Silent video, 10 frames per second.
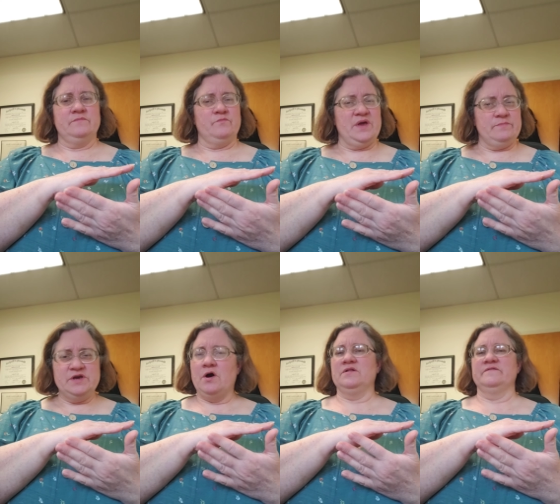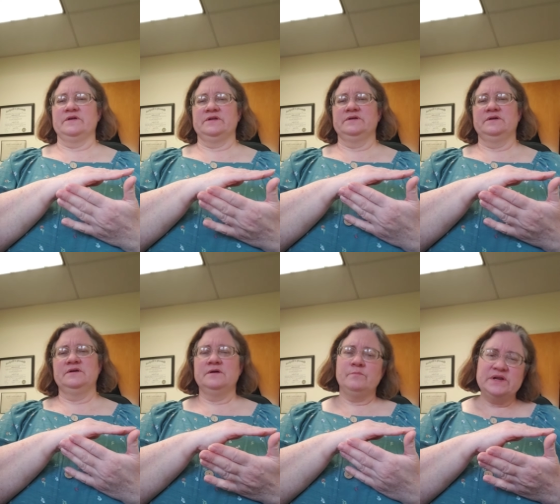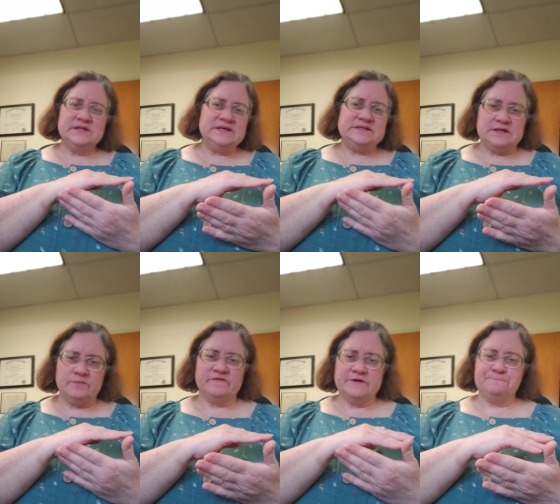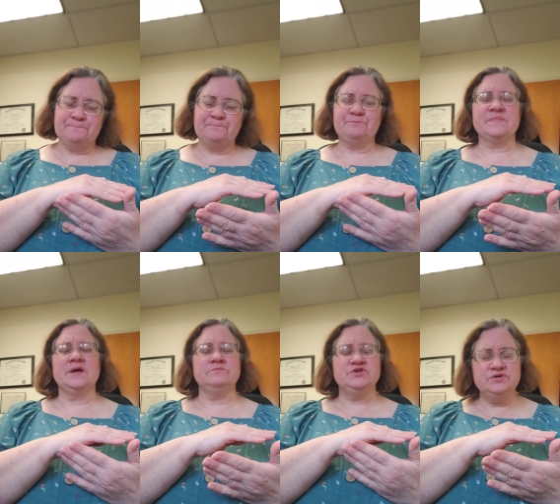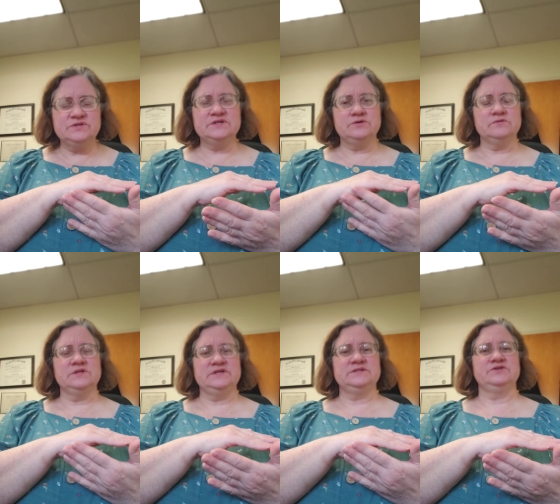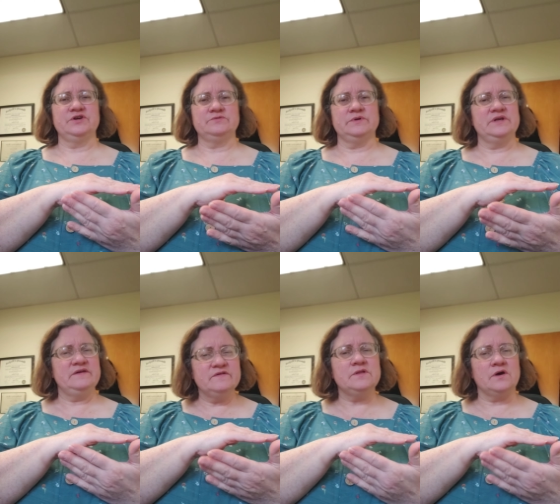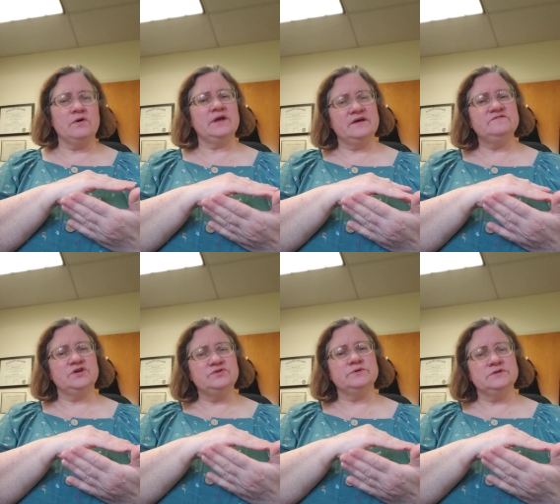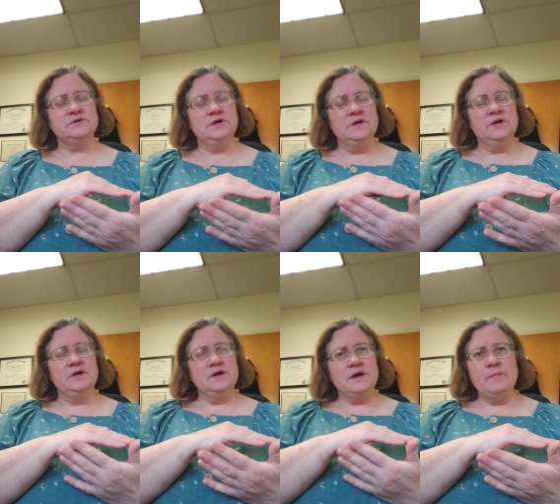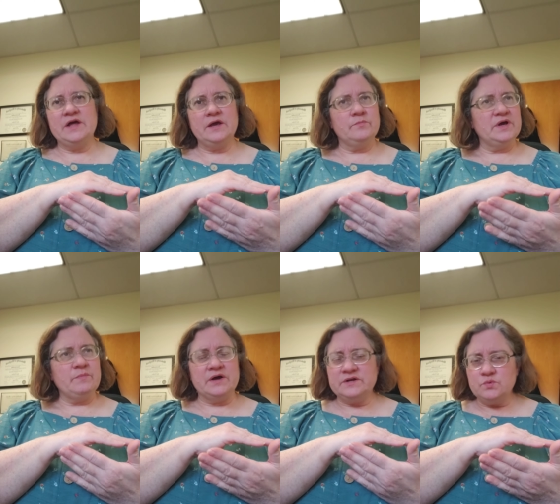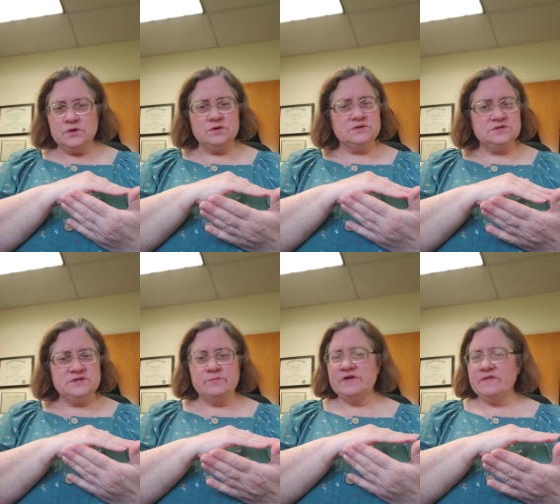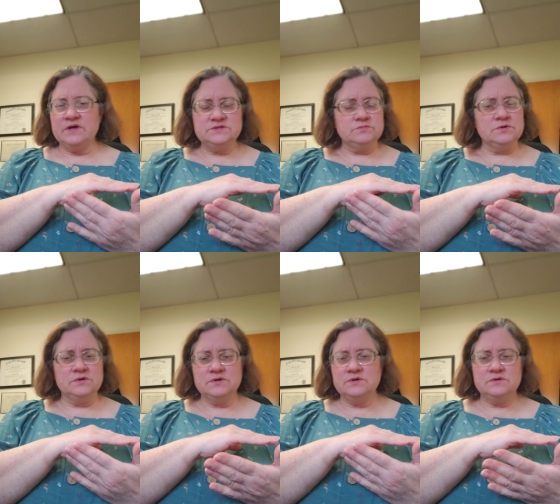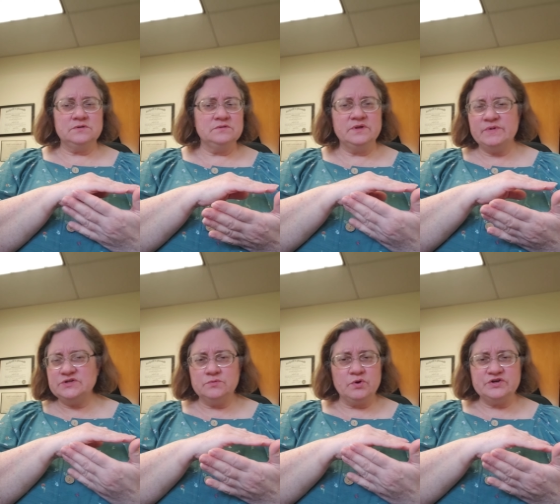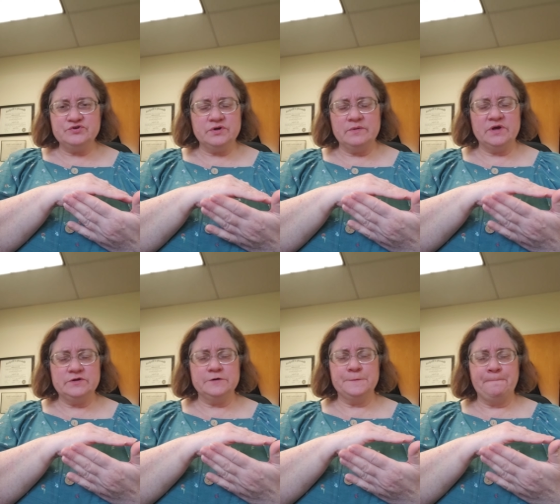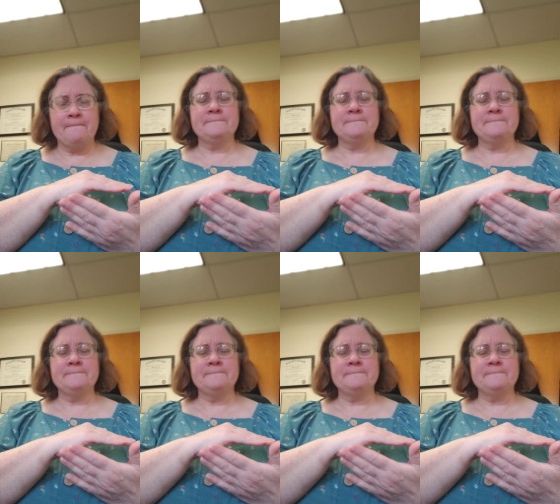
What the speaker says: Maybe all of it, but at least some of it. I'm choosing to release the judgment, even though I have judgment about how my mind works, how my thoughts work, the mental pressure I'm under.